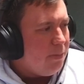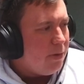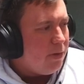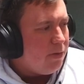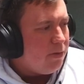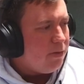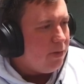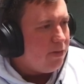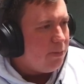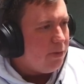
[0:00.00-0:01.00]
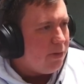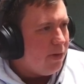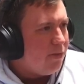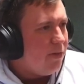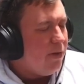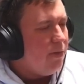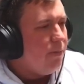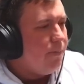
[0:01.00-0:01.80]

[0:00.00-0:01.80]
because there's something to exile.